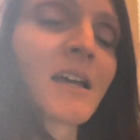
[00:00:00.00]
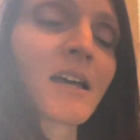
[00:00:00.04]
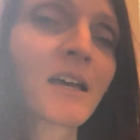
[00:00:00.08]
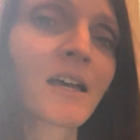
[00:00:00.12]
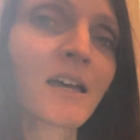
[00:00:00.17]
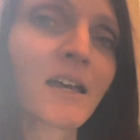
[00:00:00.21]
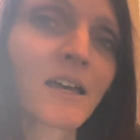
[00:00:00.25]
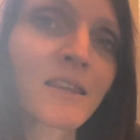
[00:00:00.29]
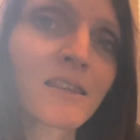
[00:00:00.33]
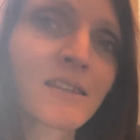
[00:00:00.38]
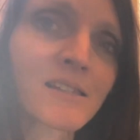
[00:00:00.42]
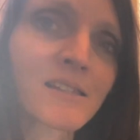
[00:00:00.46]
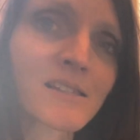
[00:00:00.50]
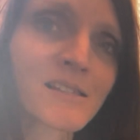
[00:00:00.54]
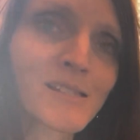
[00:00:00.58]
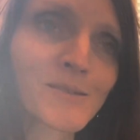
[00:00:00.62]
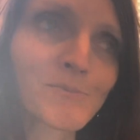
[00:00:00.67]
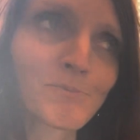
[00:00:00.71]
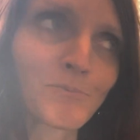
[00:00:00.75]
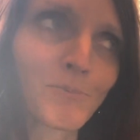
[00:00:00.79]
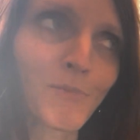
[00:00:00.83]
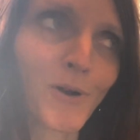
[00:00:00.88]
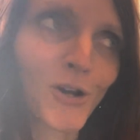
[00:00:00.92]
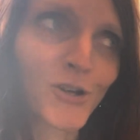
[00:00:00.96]
Uh, this
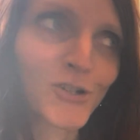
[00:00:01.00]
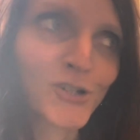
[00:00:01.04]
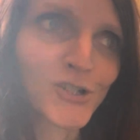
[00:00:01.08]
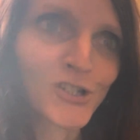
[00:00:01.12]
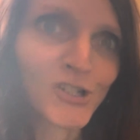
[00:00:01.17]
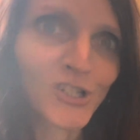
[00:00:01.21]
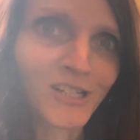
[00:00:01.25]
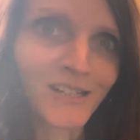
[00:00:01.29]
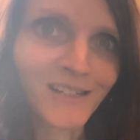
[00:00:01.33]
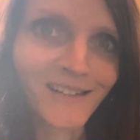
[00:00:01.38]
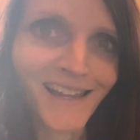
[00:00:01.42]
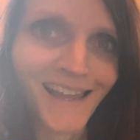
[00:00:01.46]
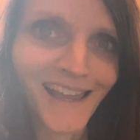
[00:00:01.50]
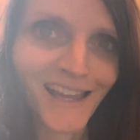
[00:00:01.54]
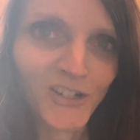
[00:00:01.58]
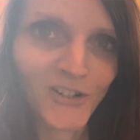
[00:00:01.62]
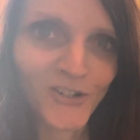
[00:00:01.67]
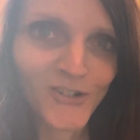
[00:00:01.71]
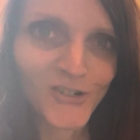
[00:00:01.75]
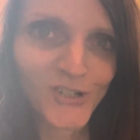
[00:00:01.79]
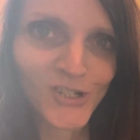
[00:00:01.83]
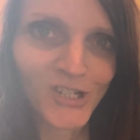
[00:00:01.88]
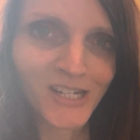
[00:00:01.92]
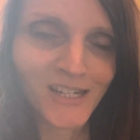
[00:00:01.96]
Martian
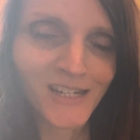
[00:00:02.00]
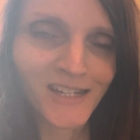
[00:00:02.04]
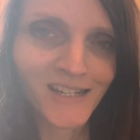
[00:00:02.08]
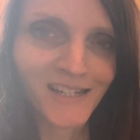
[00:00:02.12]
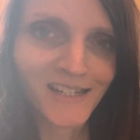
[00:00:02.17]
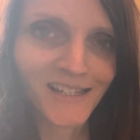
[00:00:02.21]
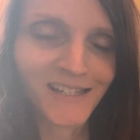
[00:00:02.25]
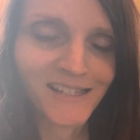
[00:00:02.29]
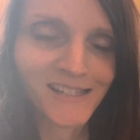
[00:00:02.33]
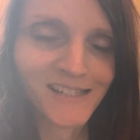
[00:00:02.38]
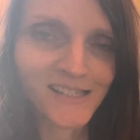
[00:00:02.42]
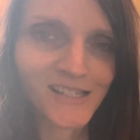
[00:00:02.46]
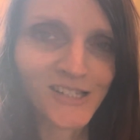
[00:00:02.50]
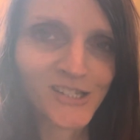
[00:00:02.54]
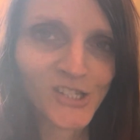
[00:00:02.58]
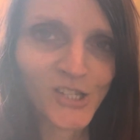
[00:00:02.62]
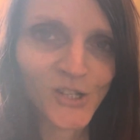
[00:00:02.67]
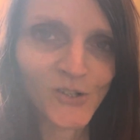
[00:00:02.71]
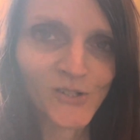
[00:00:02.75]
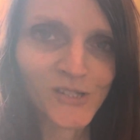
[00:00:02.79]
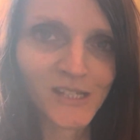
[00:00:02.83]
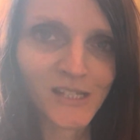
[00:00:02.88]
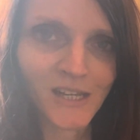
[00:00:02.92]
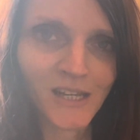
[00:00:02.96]
energy is
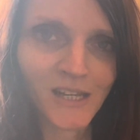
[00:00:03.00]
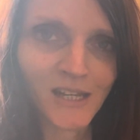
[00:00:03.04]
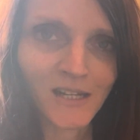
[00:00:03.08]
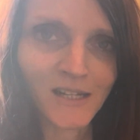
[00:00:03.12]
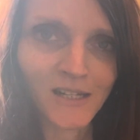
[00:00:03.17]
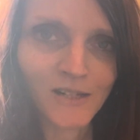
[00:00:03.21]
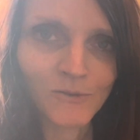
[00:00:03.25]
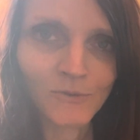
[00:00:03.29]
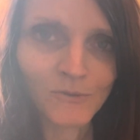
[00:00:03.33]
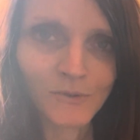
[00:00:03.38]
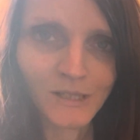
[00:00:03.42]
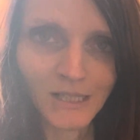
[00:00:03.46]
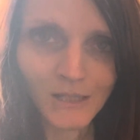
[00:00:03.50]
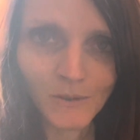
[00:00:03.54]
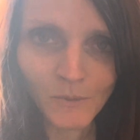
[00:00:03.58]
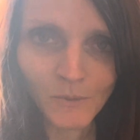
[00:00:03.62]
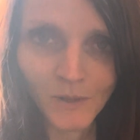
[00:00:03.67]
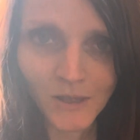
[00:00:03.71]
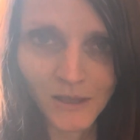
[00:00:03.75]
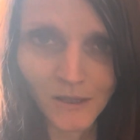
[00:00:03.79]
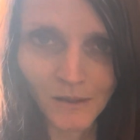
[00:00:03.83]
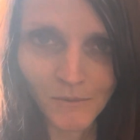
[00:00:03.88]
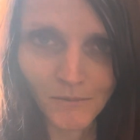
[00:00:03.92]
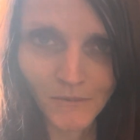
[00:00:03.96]
associated really
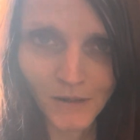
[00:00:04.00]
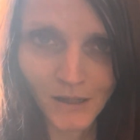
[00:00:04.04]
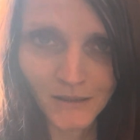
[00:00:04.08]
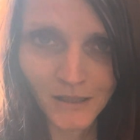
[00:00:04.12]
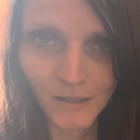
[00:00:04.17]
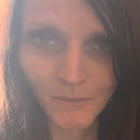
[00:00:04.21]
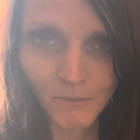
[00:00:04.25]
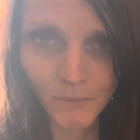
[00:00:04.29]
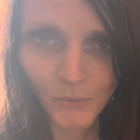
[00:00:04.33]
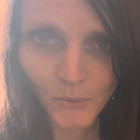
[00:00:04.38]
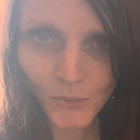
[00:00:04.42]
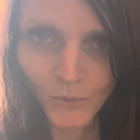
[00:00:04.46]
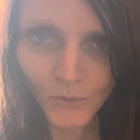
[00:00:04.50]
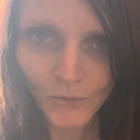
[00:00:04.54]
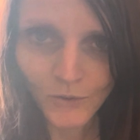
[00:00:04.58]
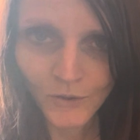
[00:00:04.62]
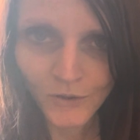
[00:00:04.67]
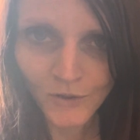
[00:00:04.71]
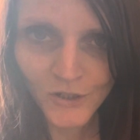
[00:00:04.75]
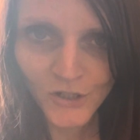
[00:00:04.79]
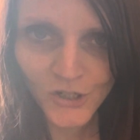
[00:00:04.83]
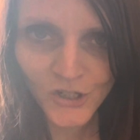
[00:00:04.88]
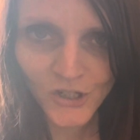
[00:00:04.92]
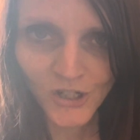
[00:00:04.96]
with the
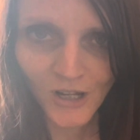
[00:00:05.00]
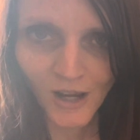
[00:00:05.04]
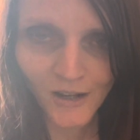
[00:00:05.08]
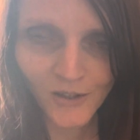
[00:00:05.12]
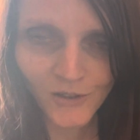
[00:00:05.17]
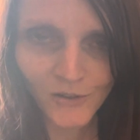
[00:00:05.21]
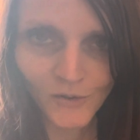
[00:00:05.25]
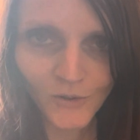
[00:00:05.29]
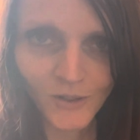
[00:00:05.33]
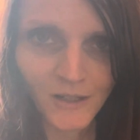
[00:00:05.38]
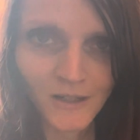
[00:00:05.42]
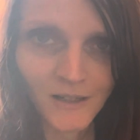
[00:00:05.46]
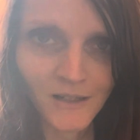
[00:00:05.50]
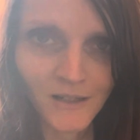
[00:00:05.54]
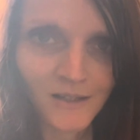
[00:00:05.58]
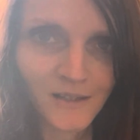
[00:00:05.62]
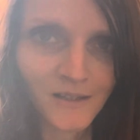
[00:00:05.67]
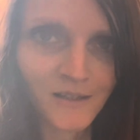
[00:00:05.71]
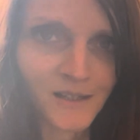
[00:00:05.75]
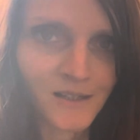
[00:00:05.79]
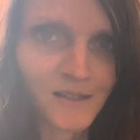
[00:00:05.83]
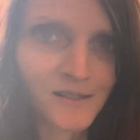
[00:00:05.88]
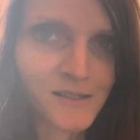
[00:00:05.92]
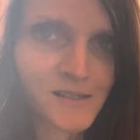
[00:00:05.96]
Manipur chakra,
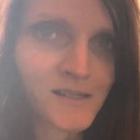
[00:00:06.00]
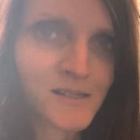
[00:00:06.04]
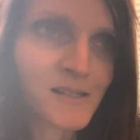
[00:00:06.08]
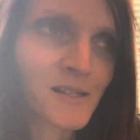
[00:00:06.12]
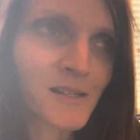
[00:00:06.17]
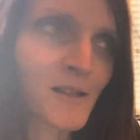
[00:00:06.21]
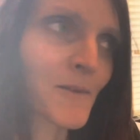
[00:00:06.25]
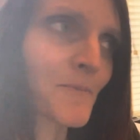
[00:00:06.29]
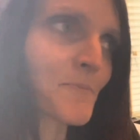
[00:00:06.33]
this